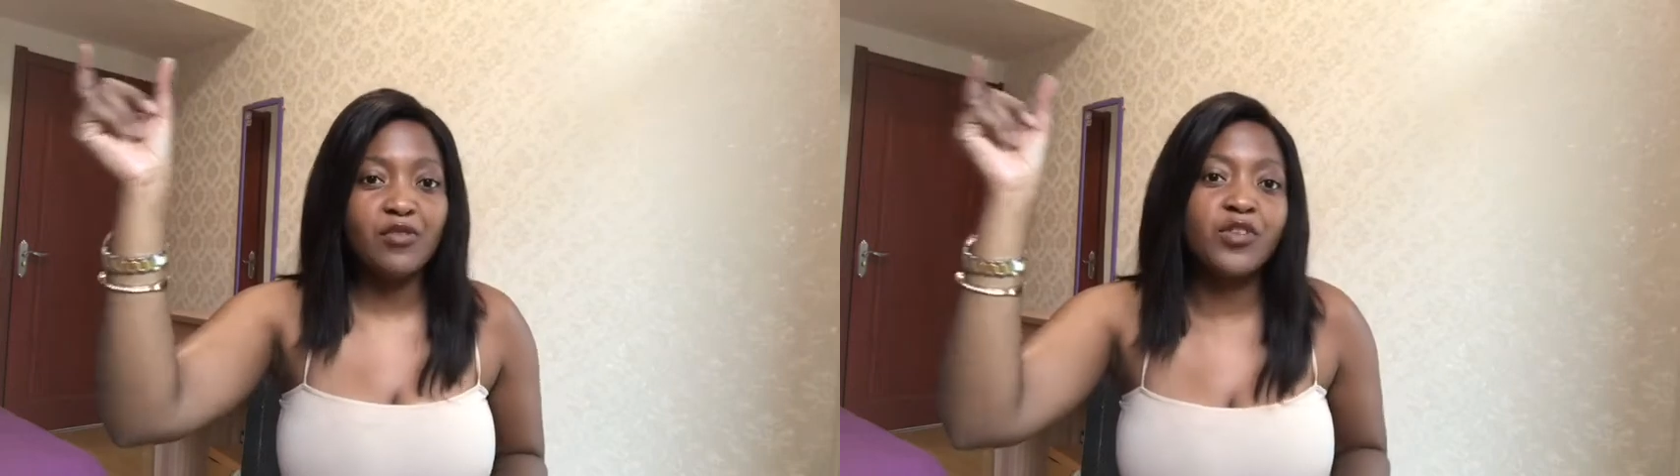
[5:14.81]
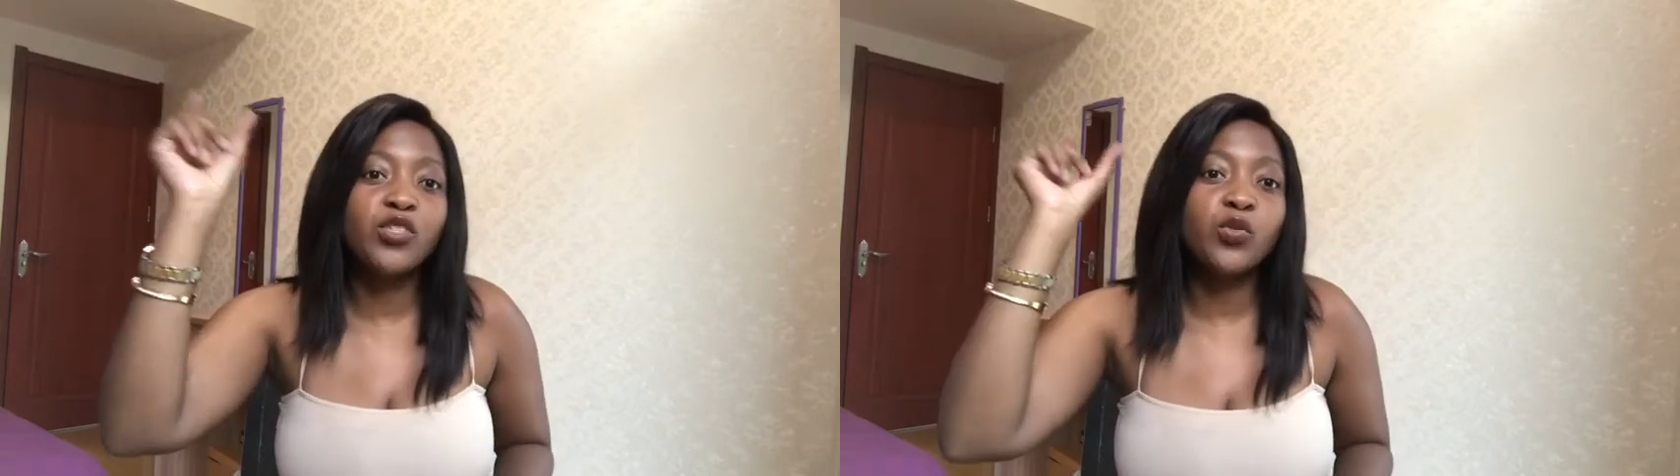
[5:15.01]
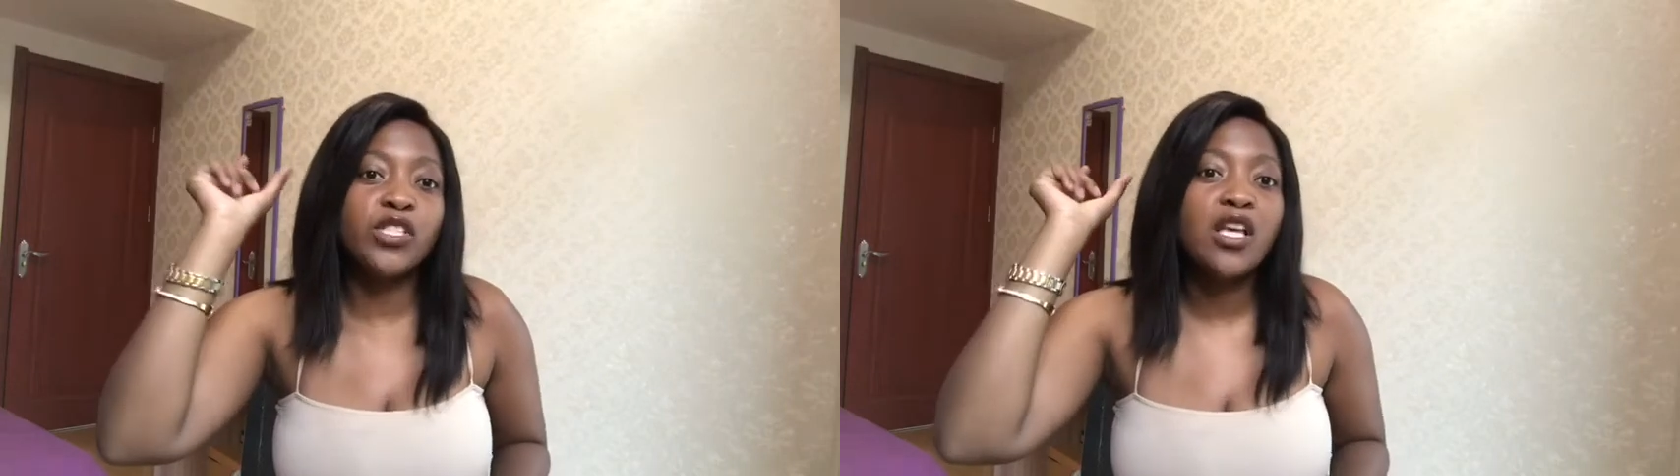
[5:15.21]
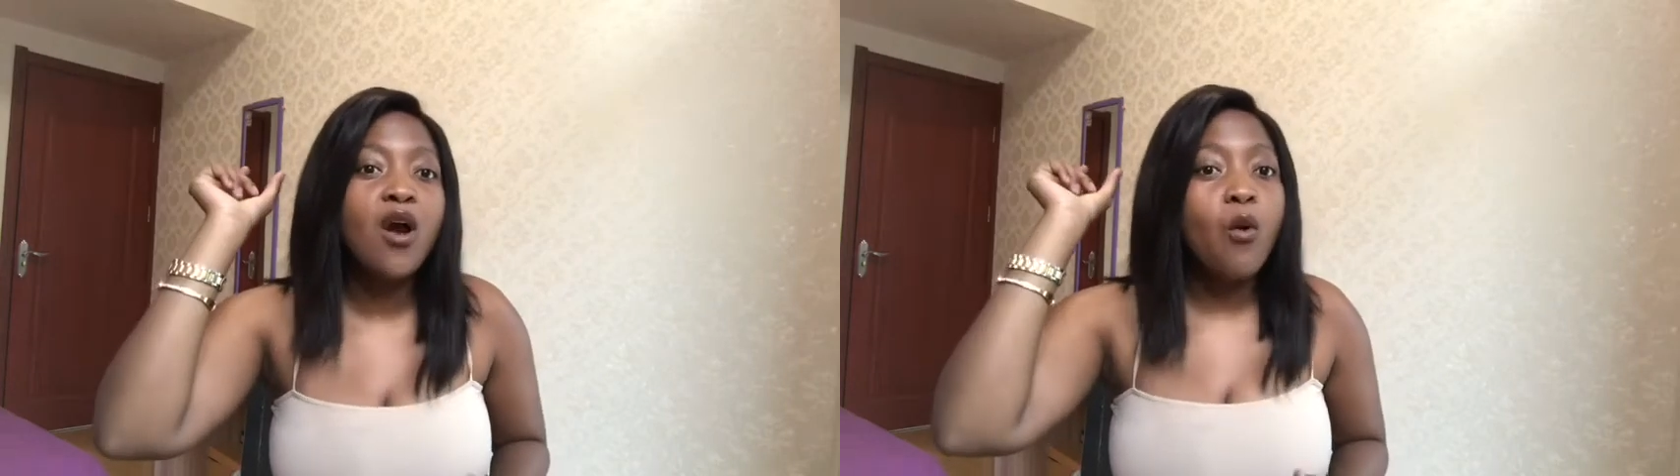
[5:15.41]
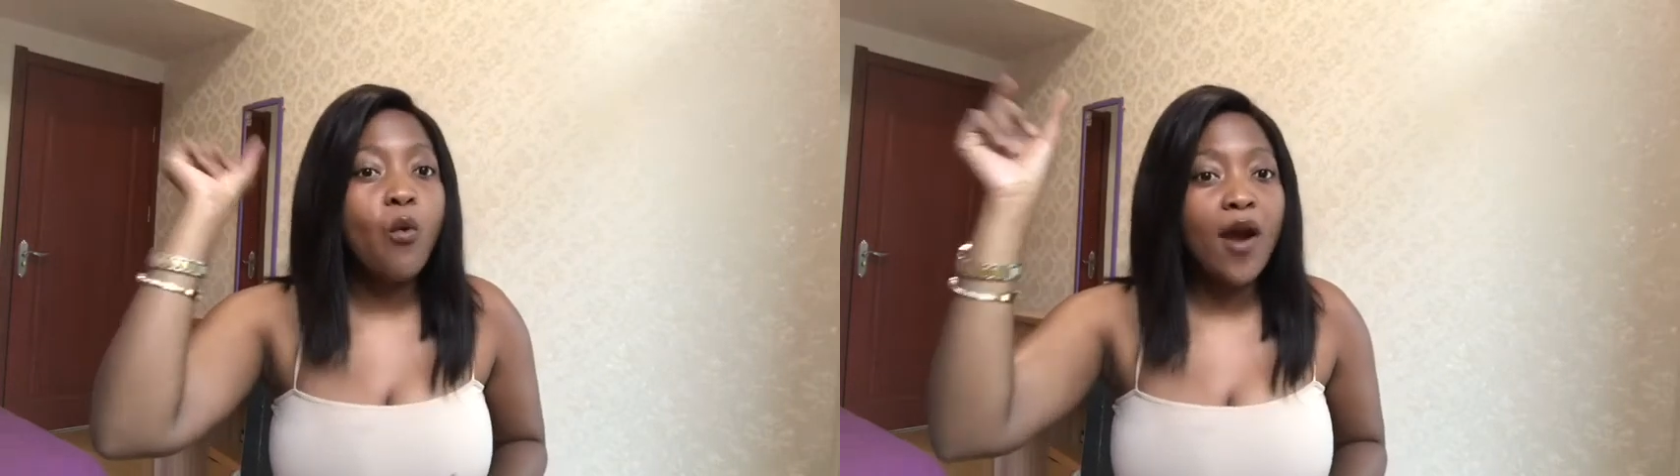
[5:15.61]
which was
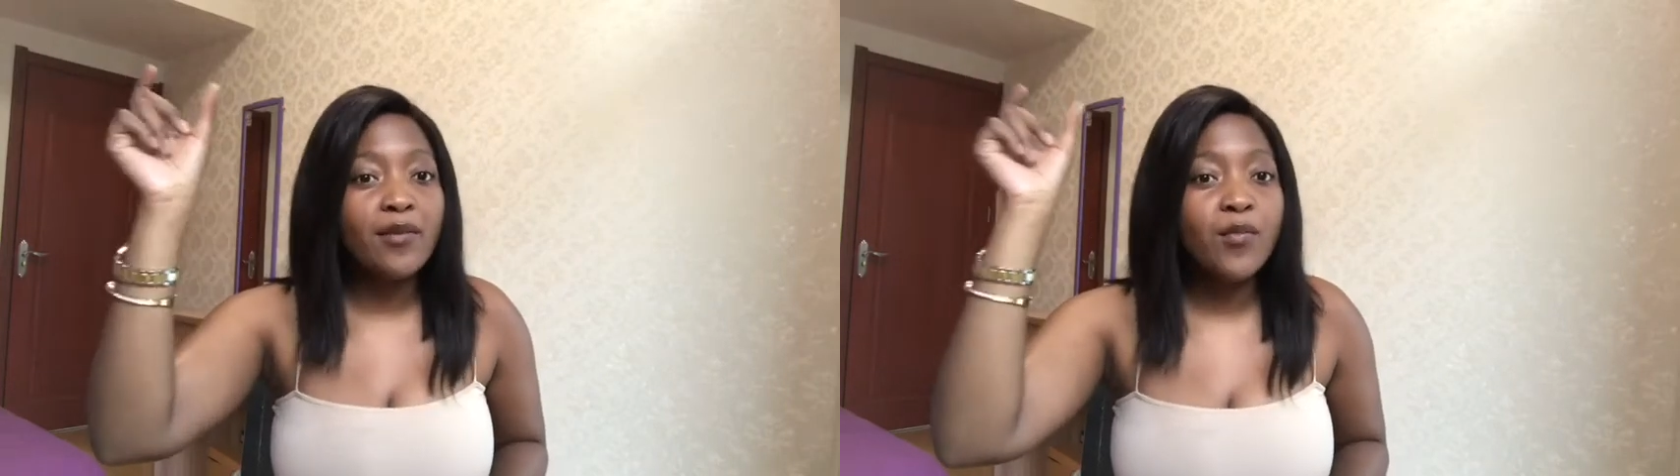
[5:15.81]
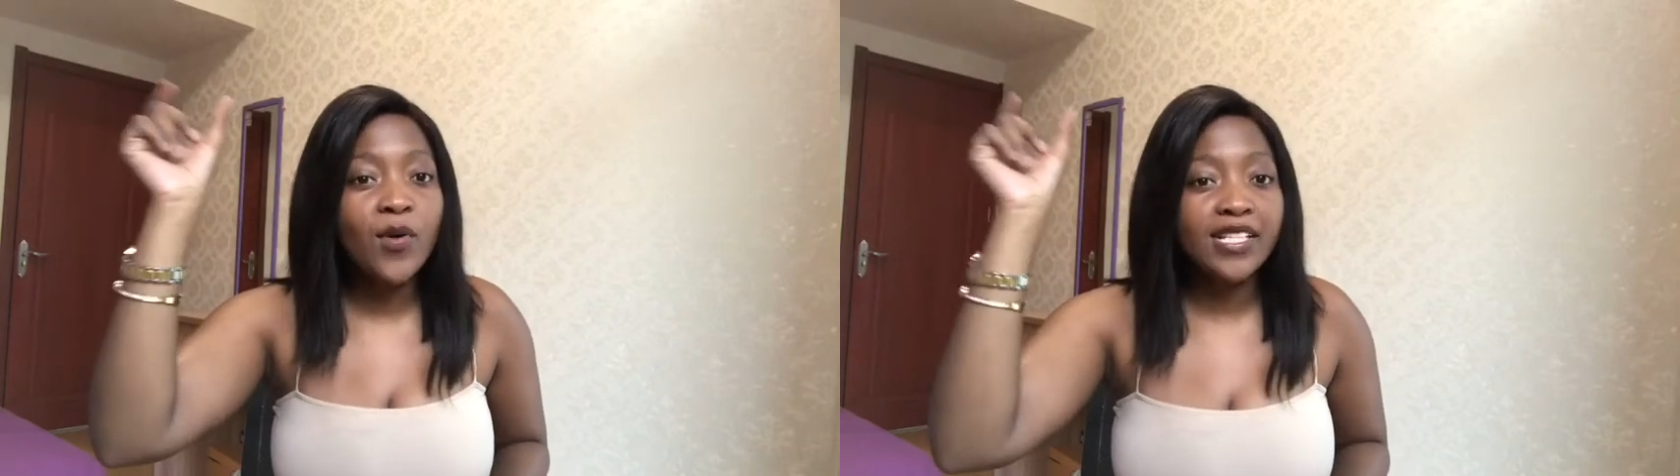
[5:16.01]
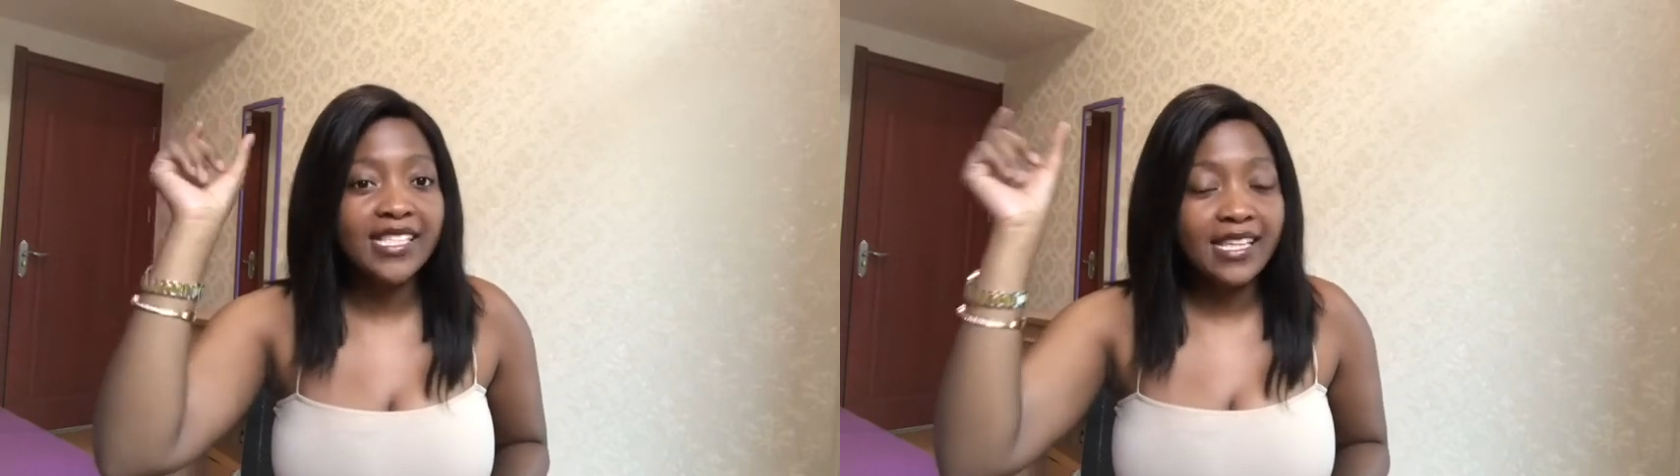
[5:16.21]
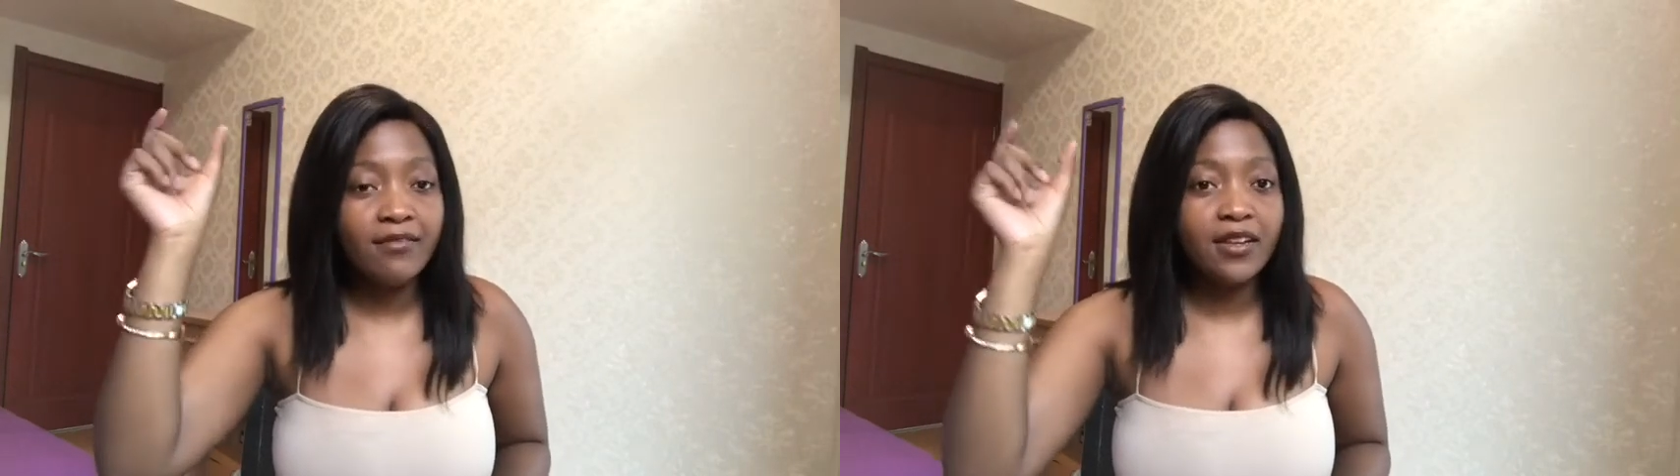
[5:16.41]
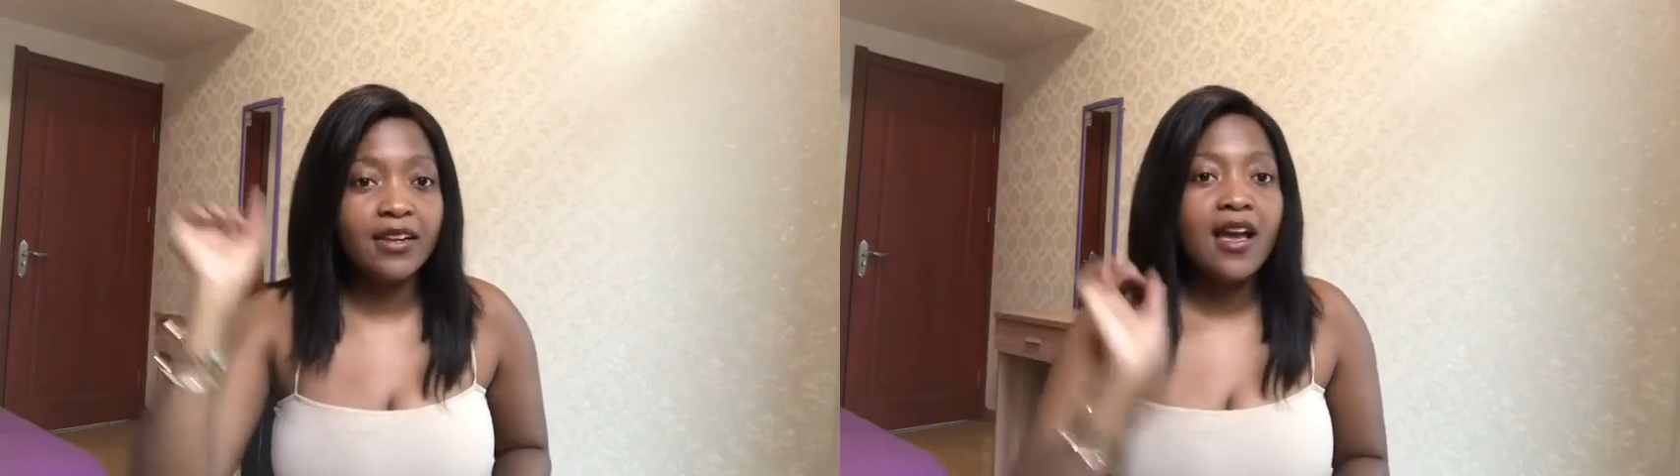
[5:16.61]

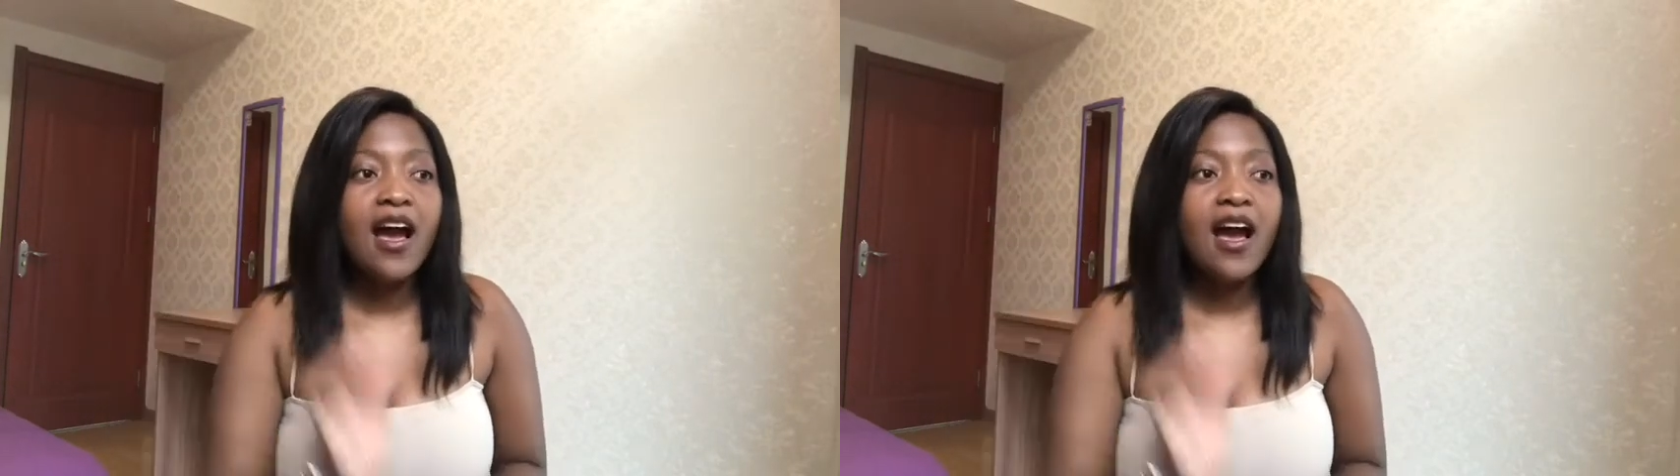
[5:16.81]
1.7.